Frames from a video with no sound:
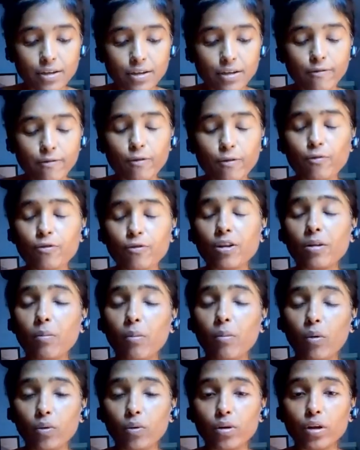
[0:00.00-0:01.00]
if you feel
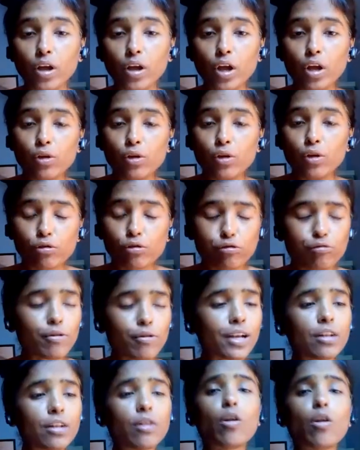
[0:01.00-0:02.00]
more, you
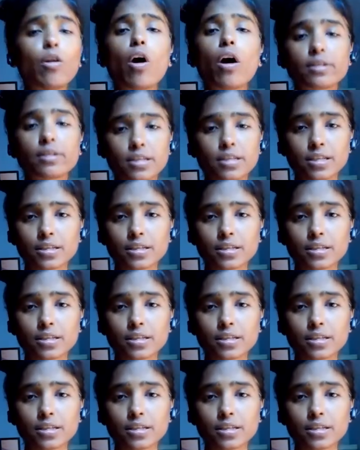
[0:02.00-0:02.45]
sweat a lot,